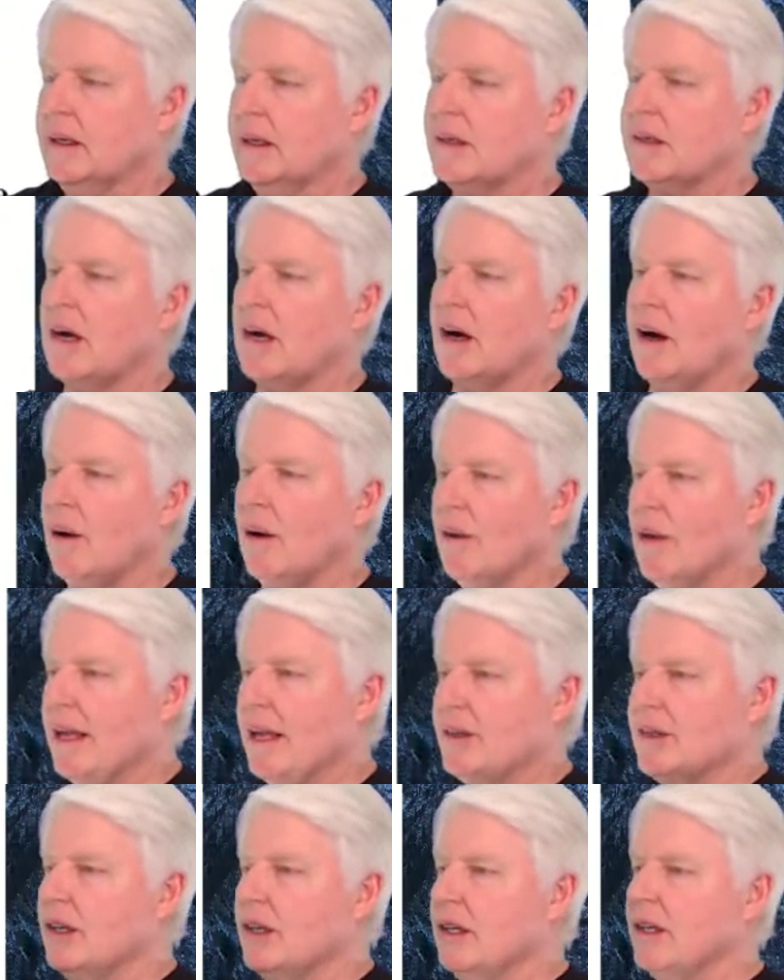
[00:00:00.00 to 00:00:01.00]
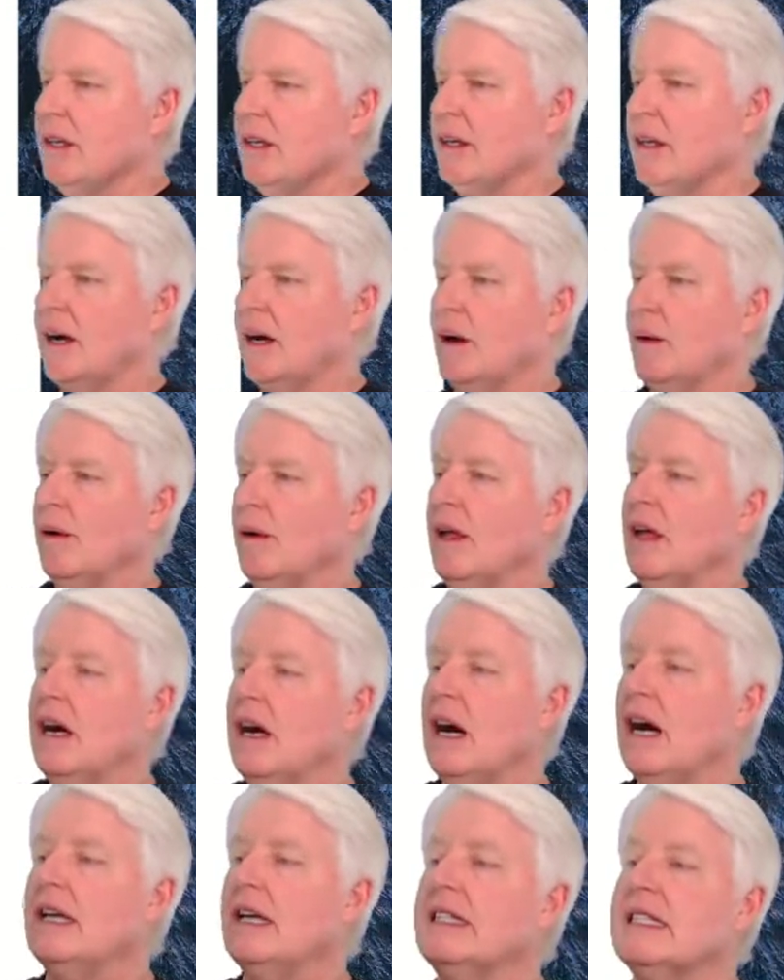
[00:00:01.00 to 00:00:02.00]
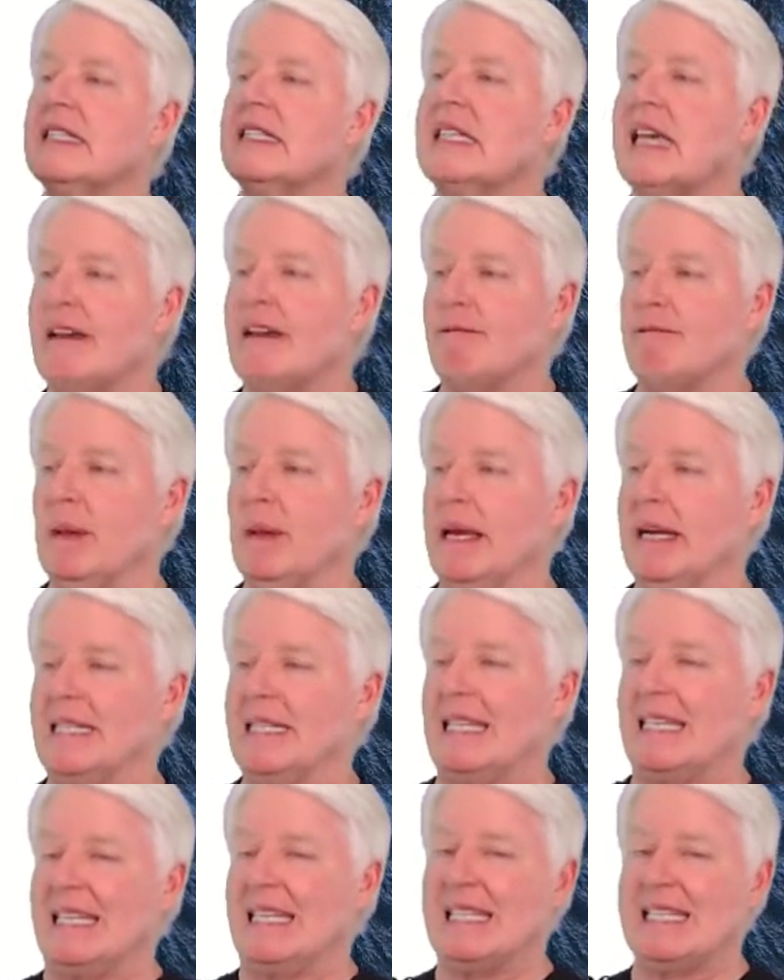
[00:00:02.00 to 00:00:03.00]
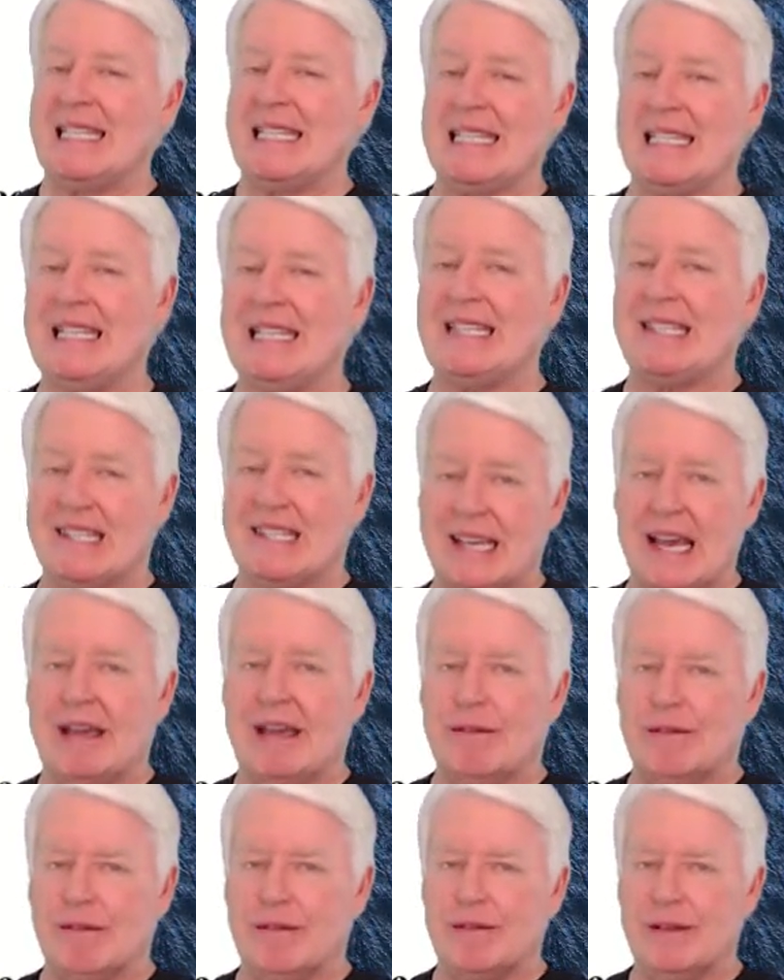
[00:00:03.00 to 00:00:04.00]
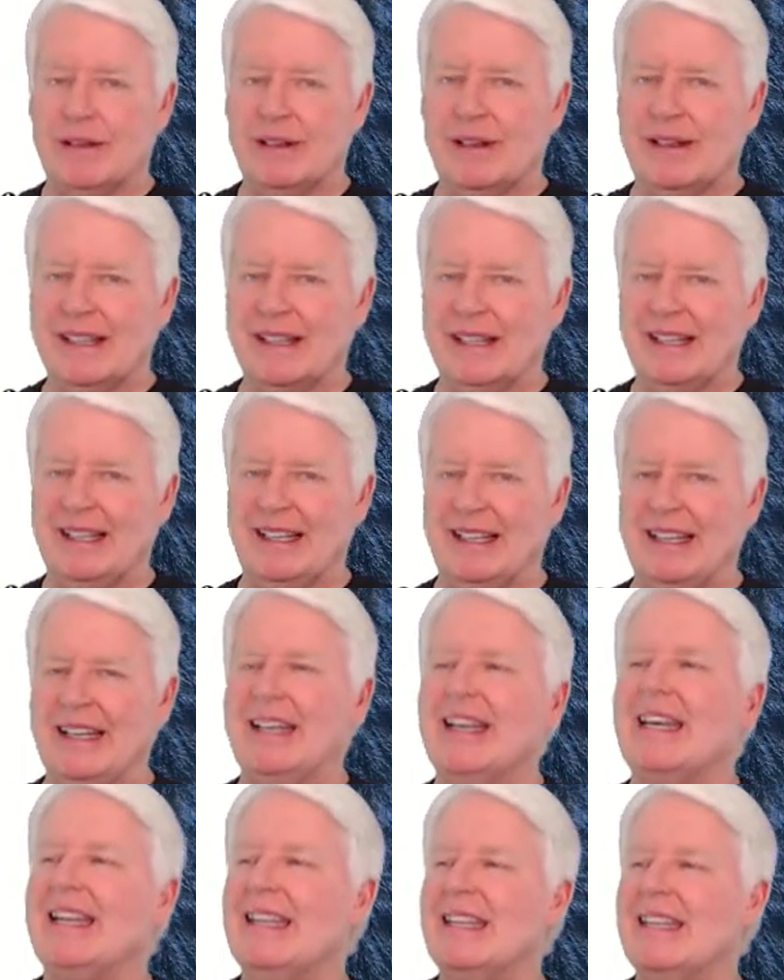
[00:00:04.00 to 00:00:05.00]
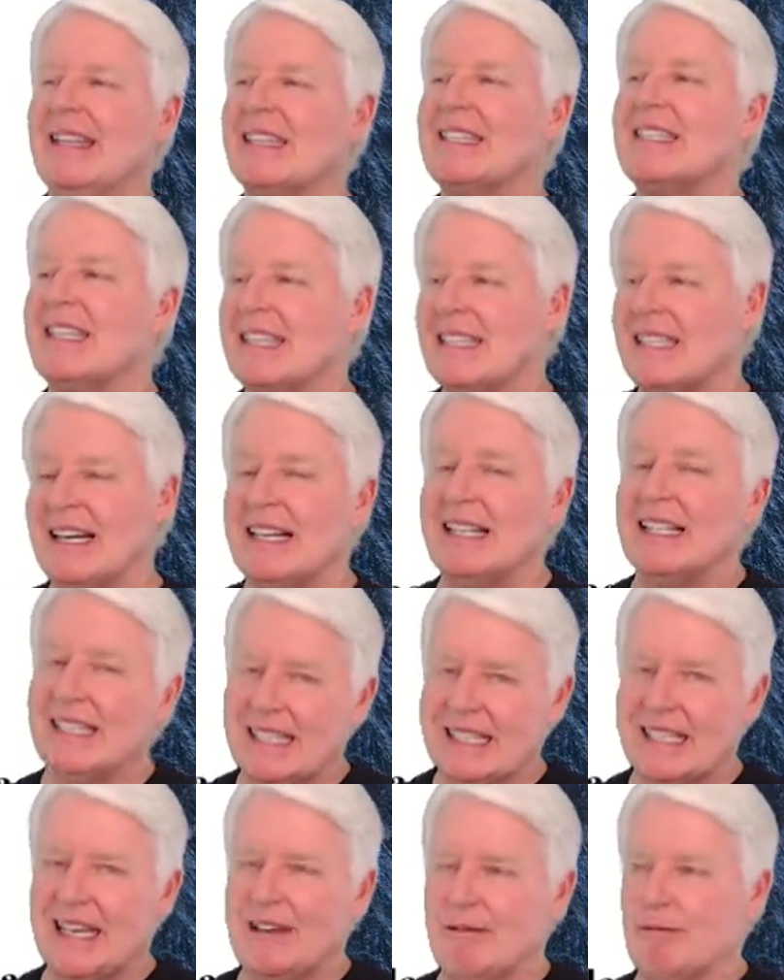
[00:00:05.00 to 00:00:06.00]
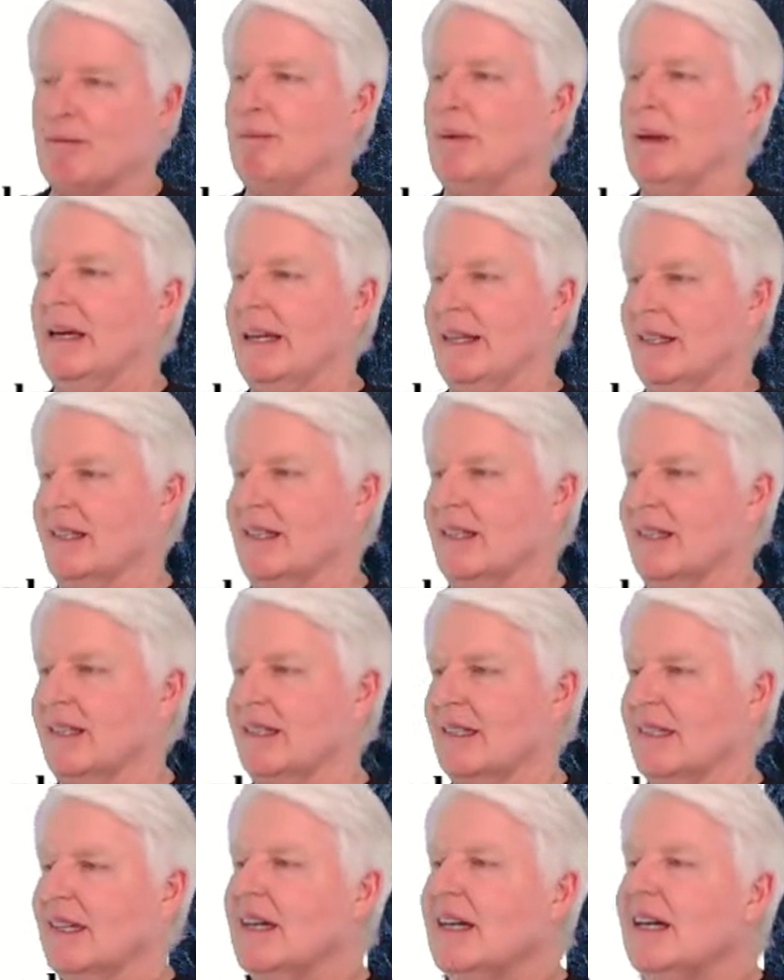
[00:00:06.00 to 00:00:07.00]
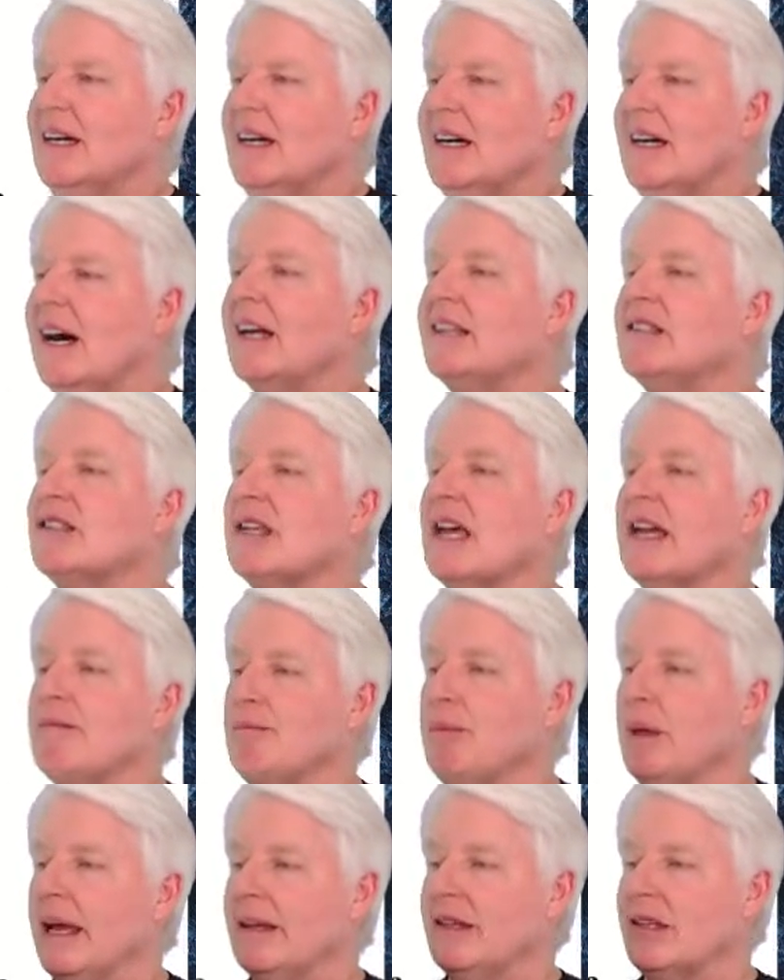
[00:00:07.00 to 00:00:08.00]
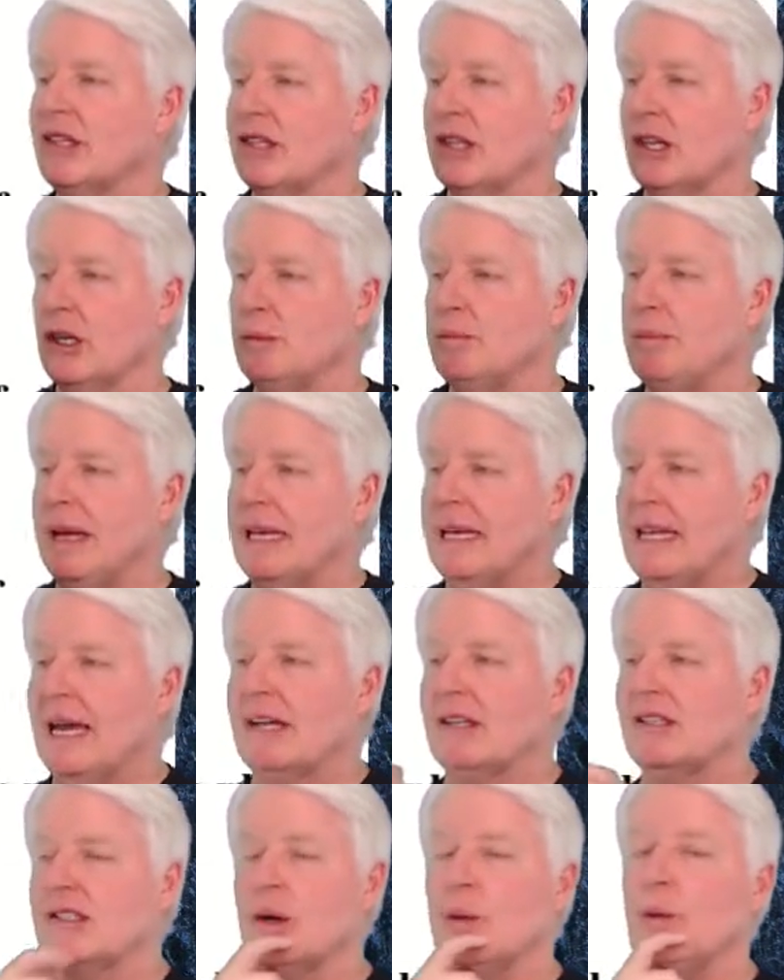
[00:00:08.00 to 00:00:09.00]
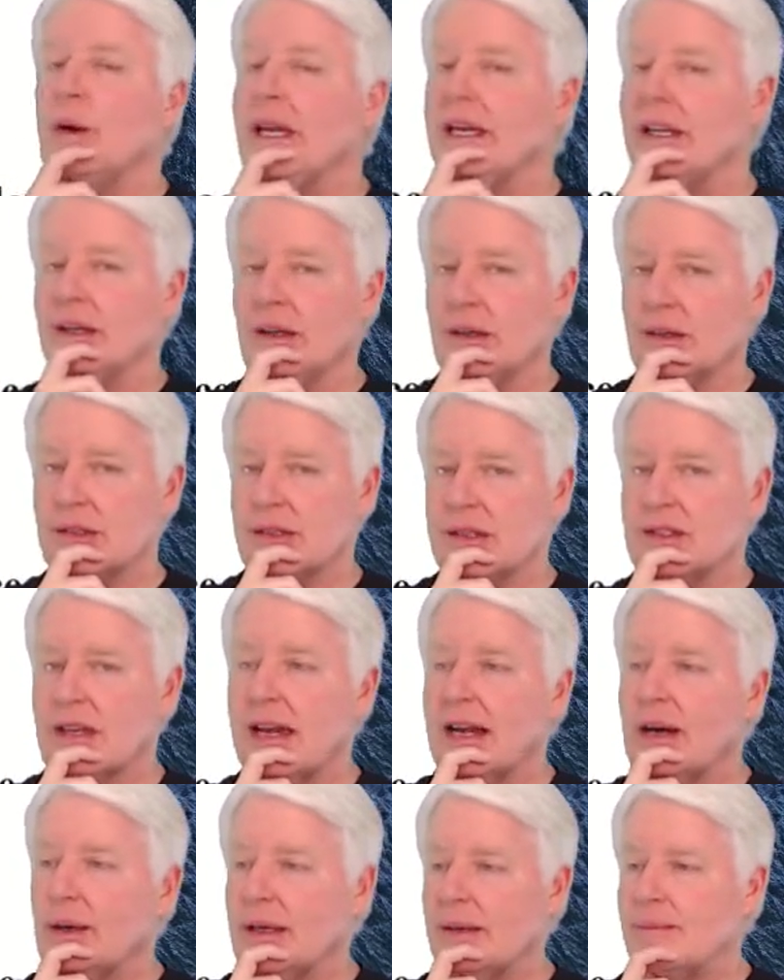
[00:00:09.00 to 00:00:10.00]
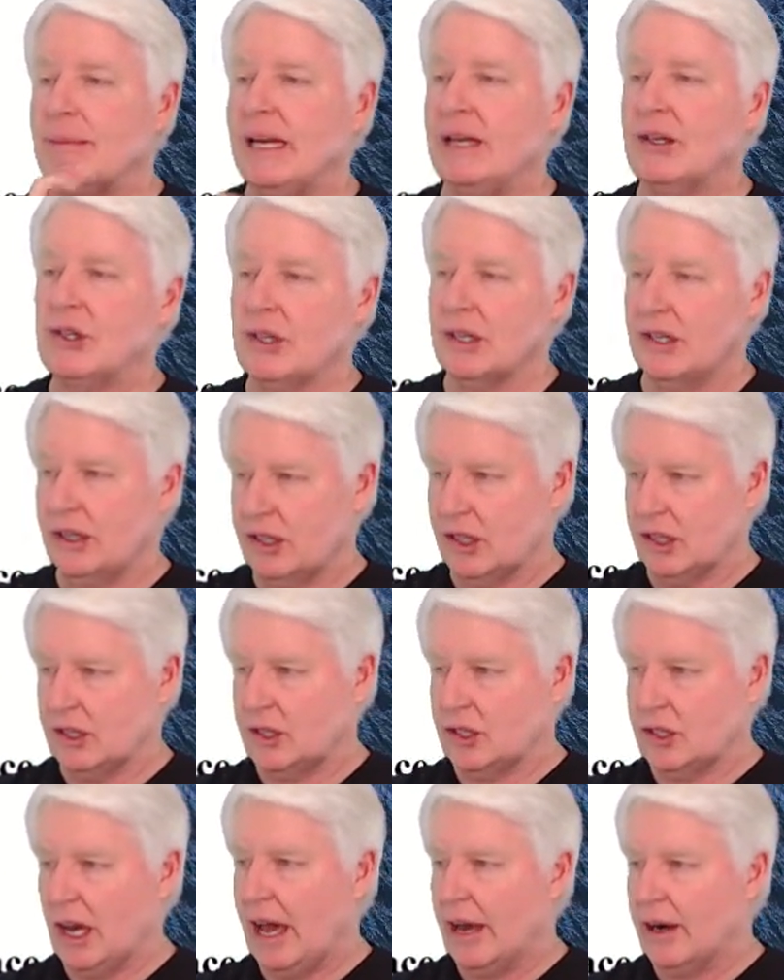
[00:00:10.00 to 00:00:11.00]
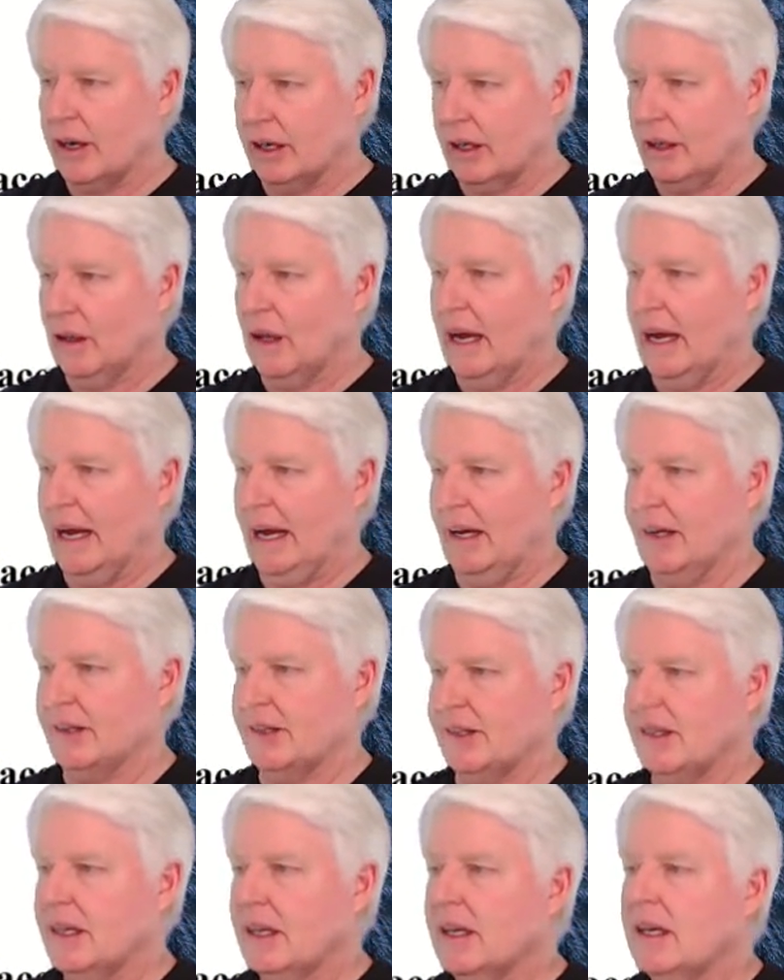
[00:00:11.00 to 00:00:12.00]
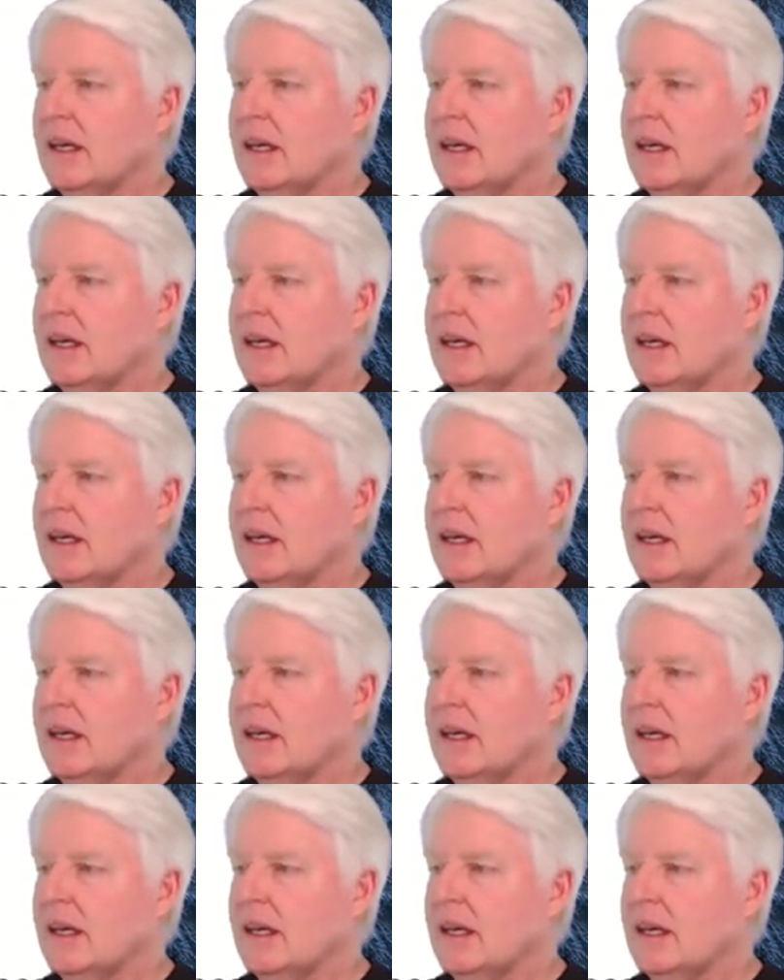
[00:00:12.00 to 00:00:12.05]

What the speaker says: So that's good to know. Unsafe places. This isn't safe. Okay? This is unsafe places. Unsafe places could be next to windows, as I already mentioned, to shattered glass.